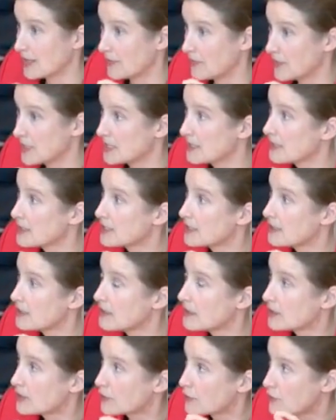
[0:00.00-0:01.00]
that this
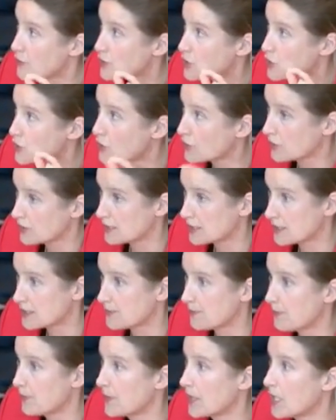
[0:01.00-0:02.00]
alternative
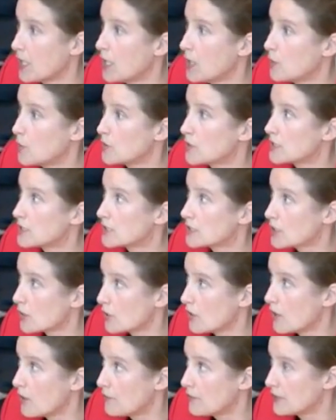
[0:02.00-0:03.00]
choice was
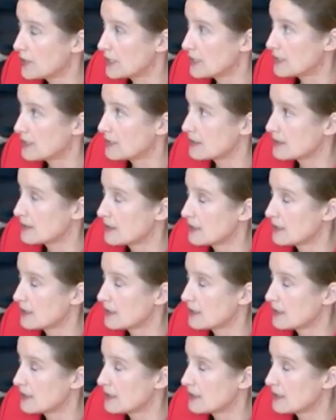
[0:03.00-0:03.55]
so obvious